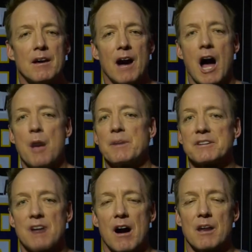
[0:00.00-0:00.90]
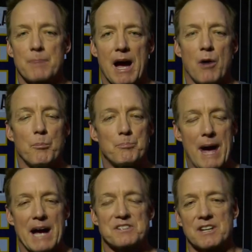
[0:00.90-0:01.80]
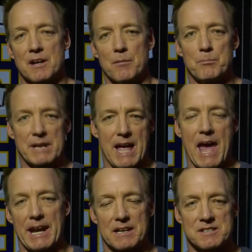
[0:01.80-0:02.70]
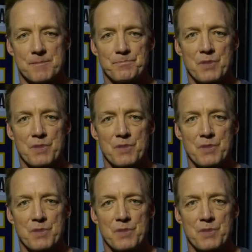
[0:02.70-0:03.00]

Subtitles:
I'm going to talk about passing mechanics.